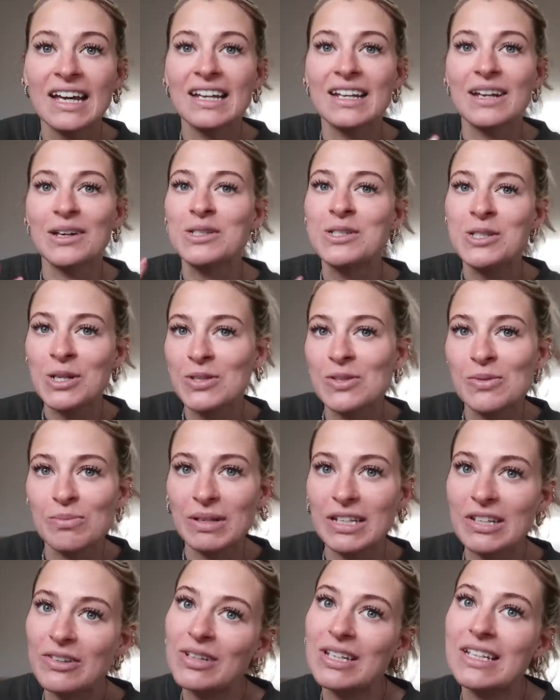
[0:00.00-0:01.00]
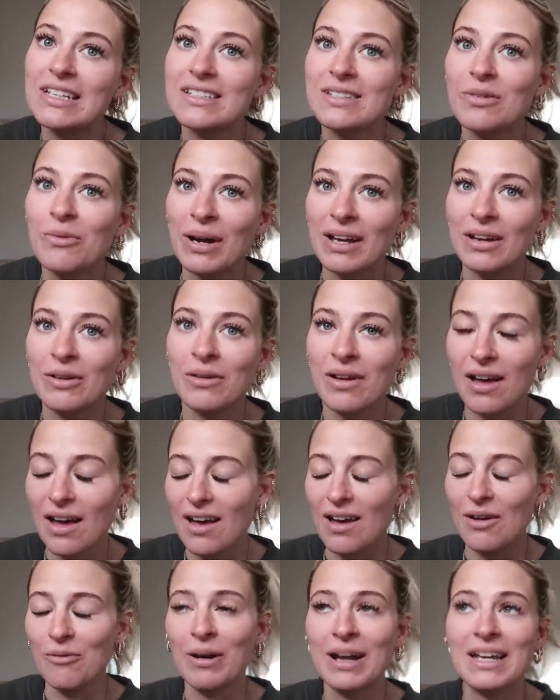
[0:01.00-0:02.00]
Now, it doesn't mean you need to
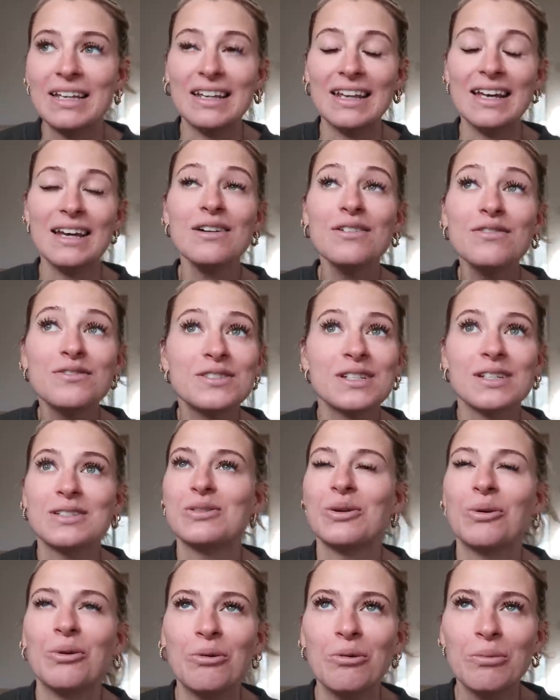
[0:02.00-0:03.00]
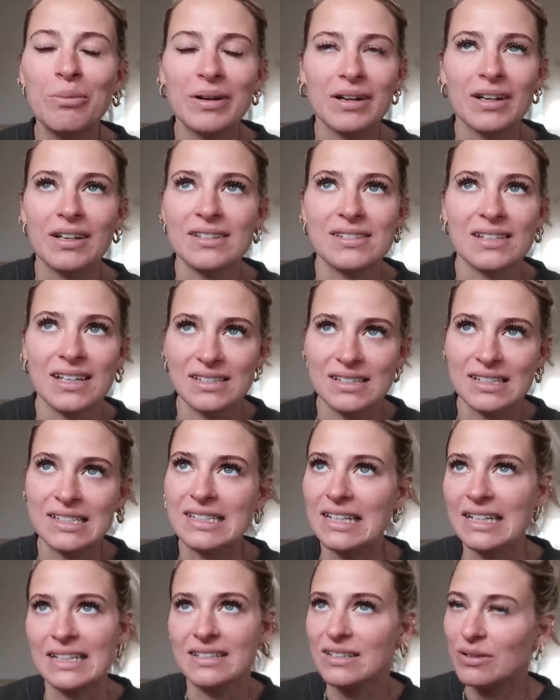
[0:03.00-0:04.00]
weightlift at all, because as I
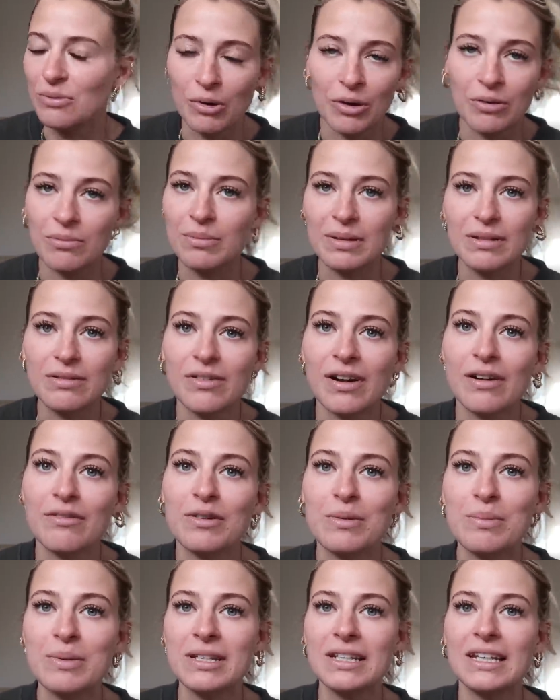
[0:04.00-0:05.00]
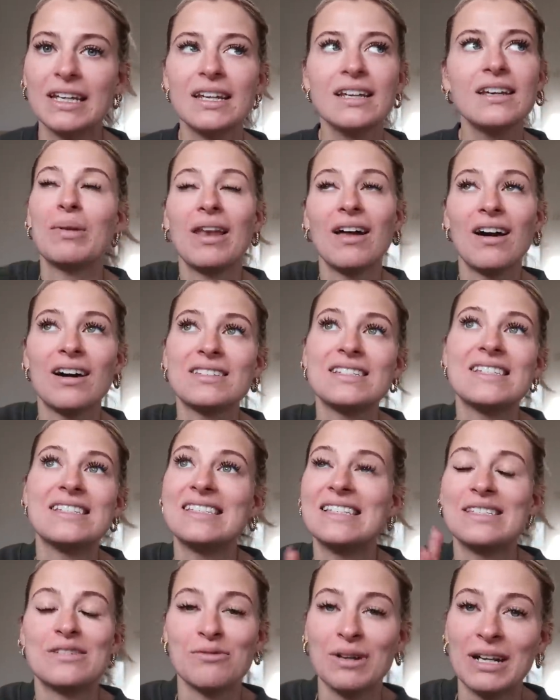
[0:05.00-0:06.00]
said, it won't be for everybody. Pilates
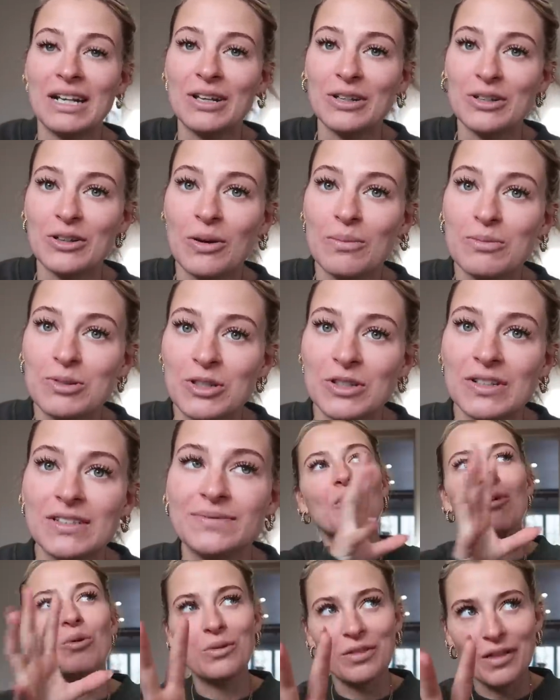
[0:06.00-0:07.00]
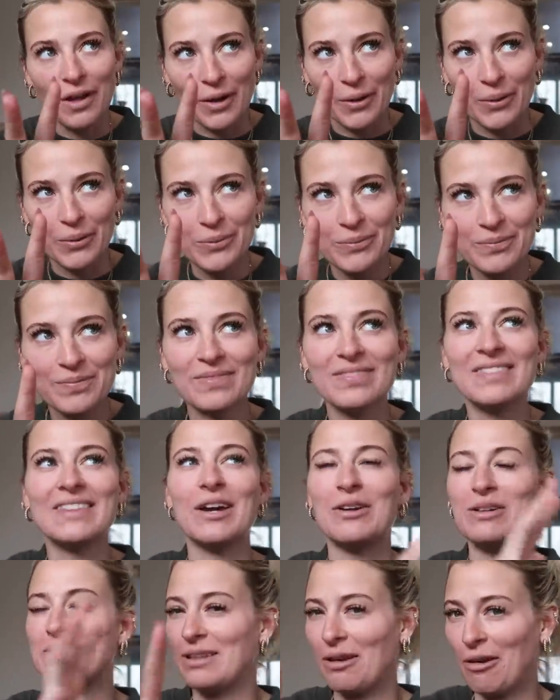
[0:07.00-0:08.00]
is a really good option, although
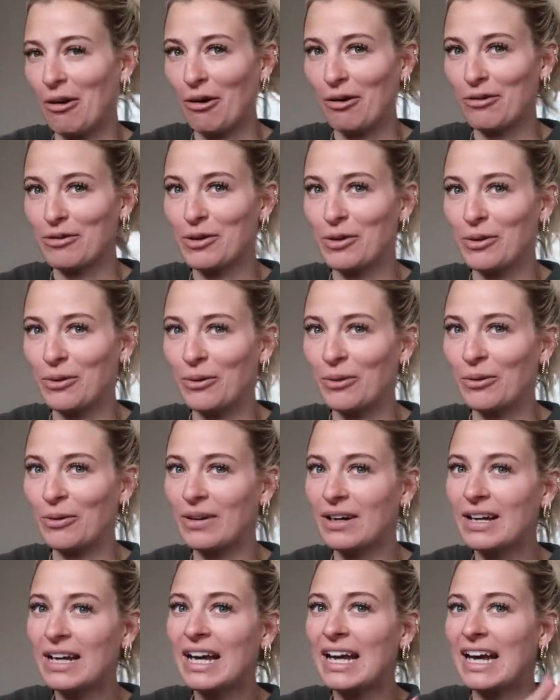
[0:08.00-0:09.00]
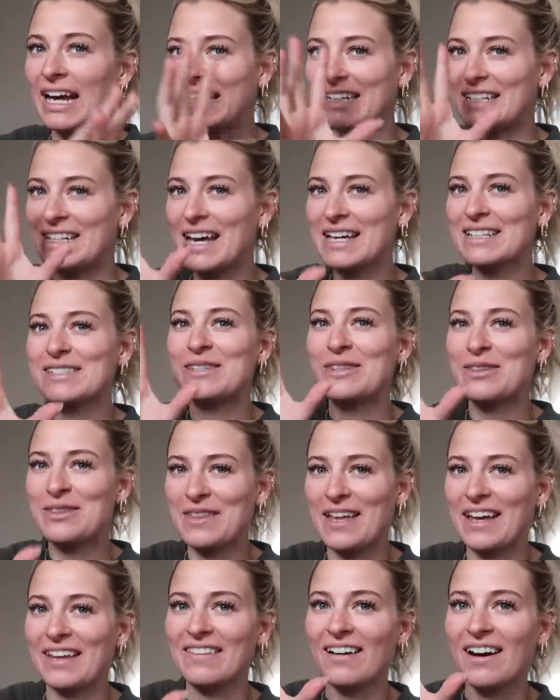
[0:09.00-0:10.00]
there is a lot of core, and that's the
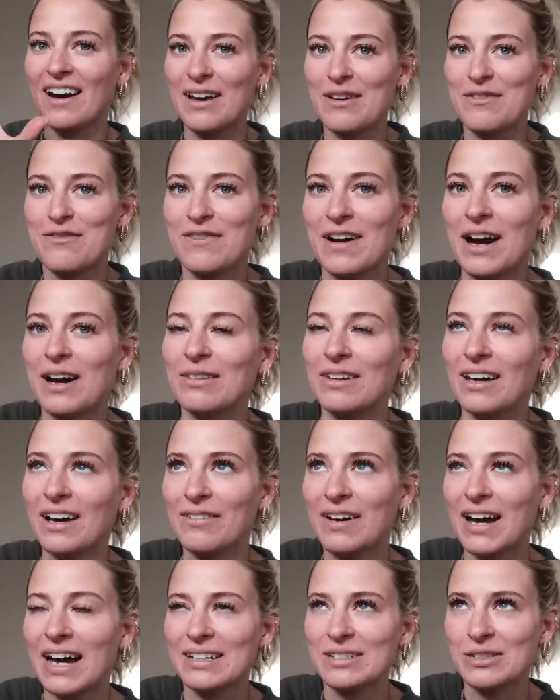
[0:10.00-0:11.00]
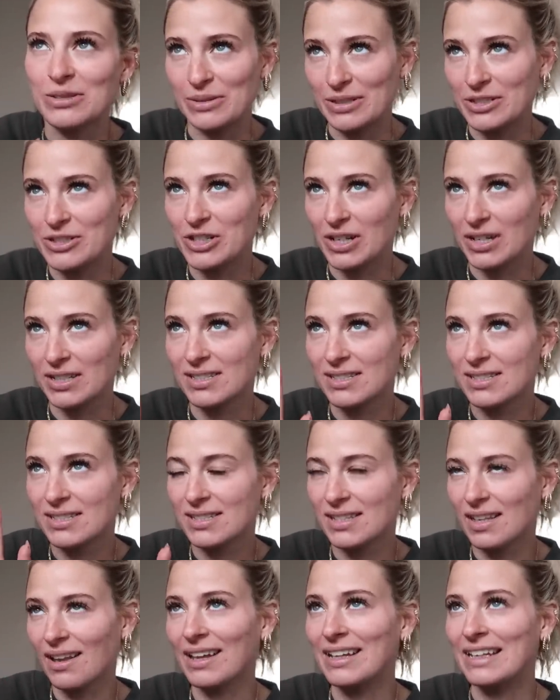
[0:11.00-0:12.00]
thing that I have found that I've had to adjust
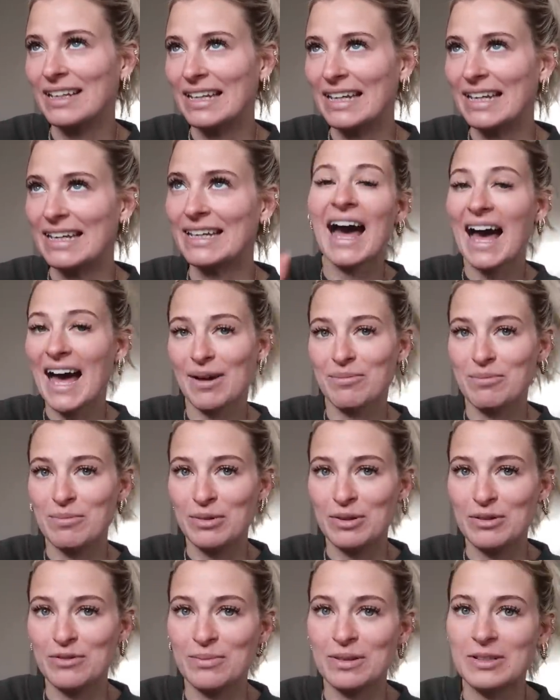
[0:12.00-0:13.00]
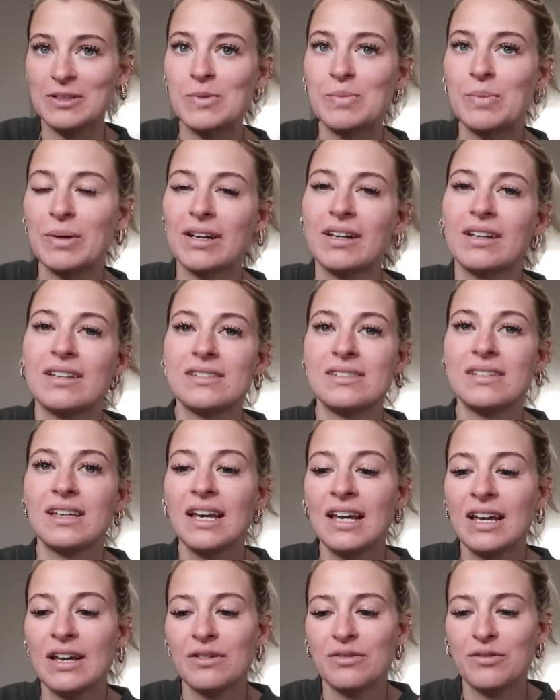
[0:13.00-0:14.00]
slightly, ab movements, because
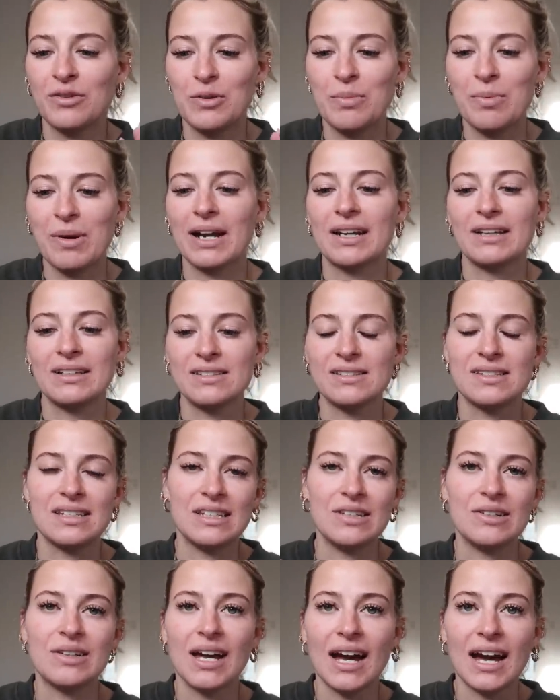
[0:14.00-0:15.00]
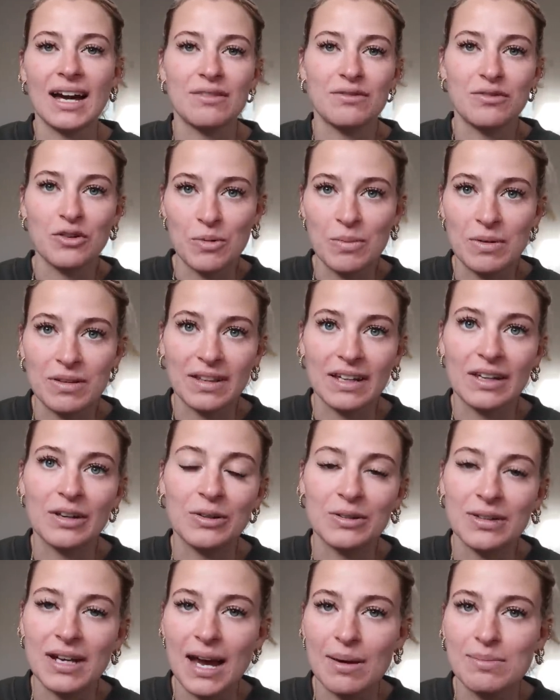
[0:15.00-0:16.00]
through pregnancy you can form a thing
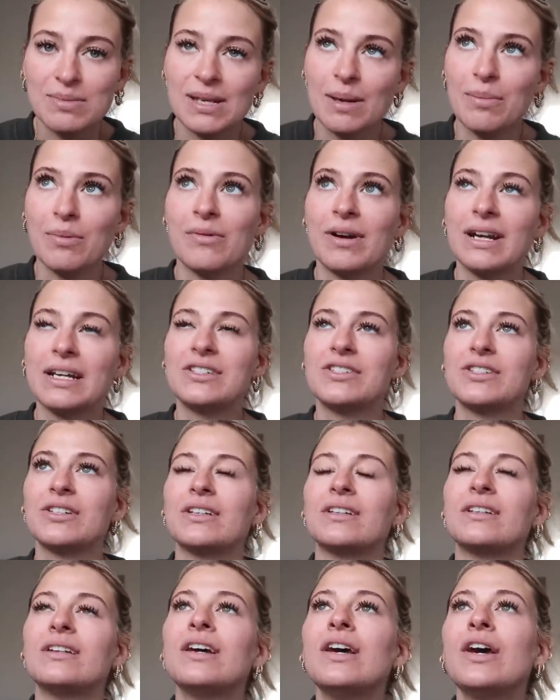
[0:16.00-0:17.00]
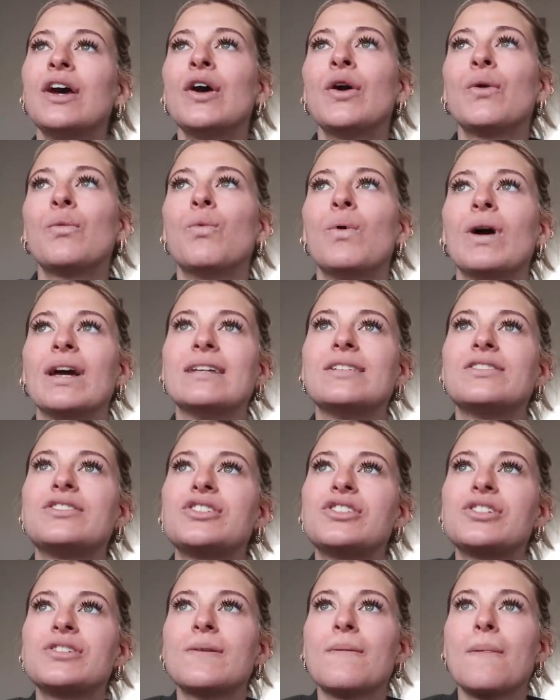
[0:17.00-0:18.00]
called ab separation,
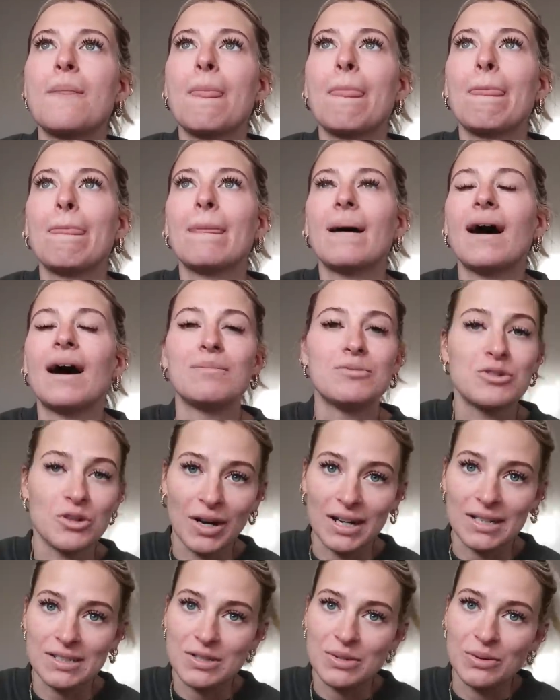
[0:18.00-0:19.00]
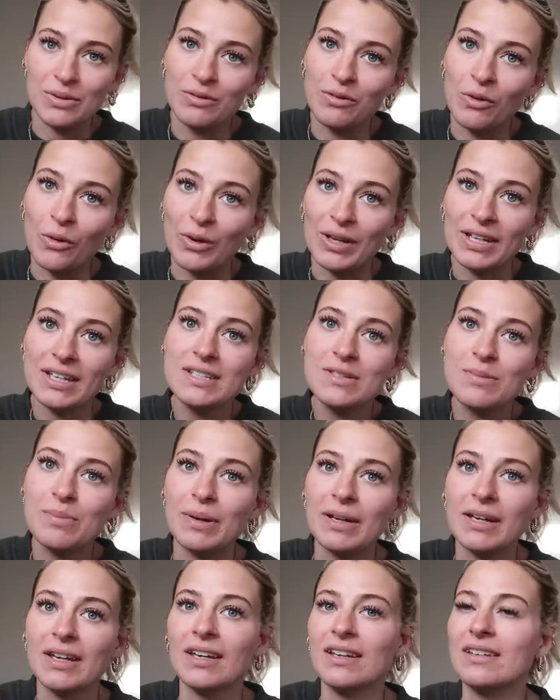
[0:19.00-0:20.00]
which I'm trying to avoid
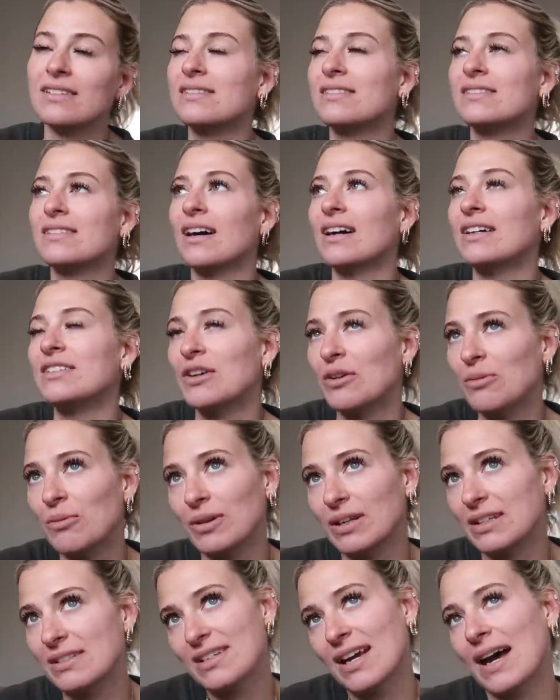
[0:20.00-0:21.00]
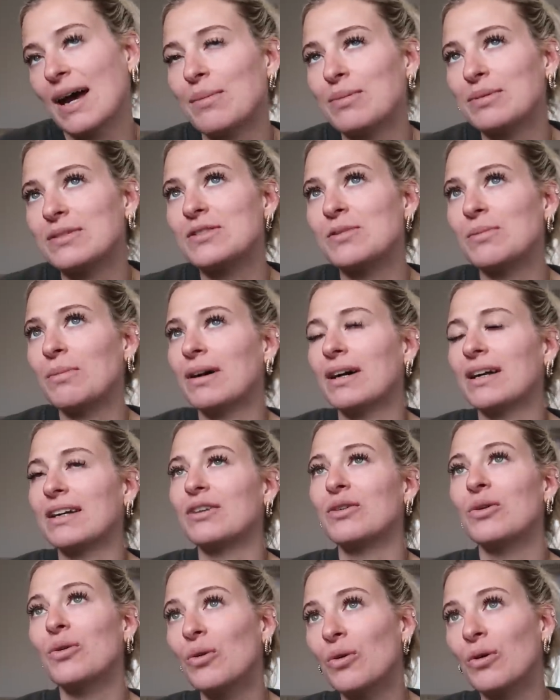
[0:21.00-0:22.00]
because I don't want it to happen to my
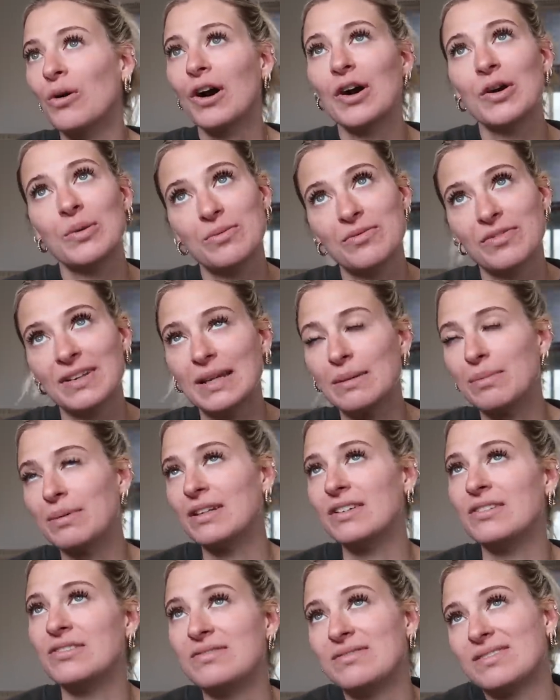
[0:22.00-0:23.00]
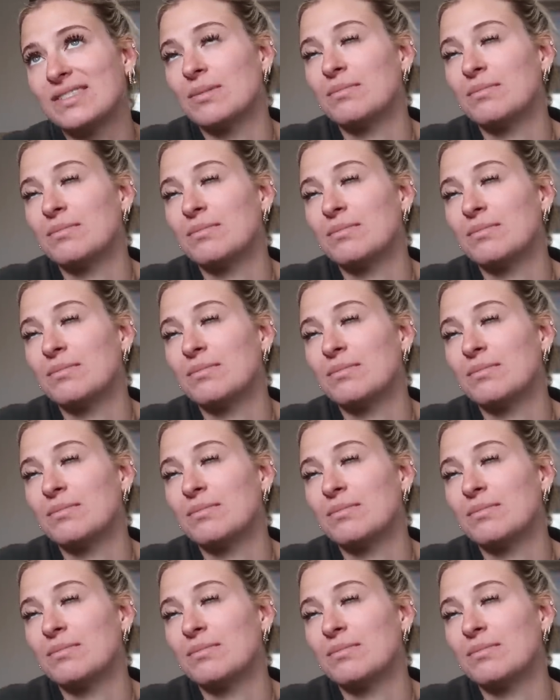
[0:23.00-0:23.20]
core, hopefully, but it